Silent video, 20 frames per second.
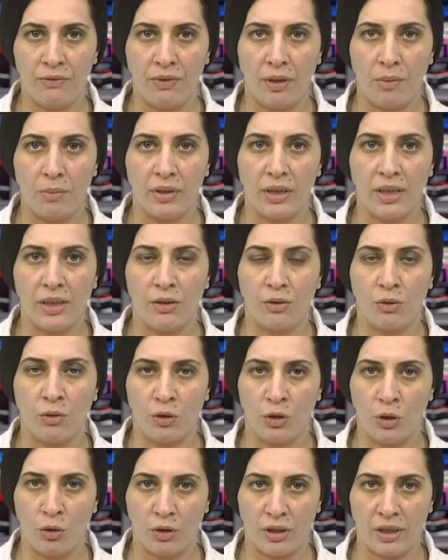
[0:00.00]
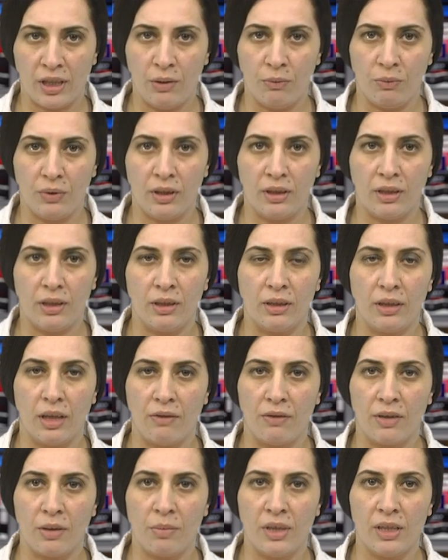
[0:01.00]
familiarize yourself with the
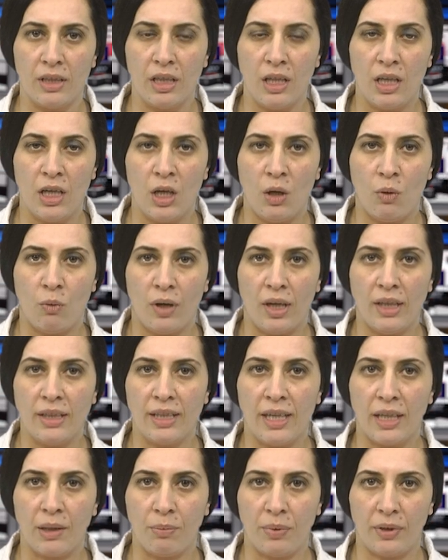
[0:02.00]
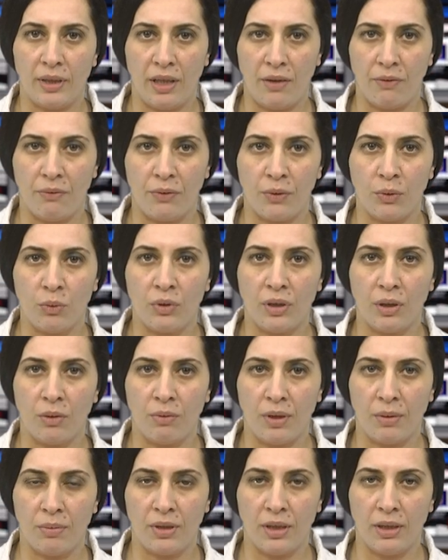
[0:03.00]
government's one-year plan through the
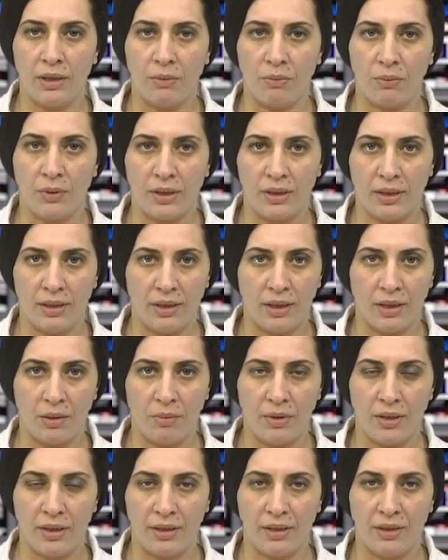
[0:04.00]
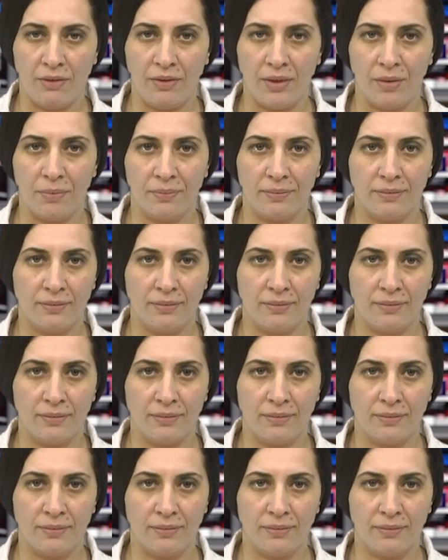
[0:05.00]
website of Western Armenia TV.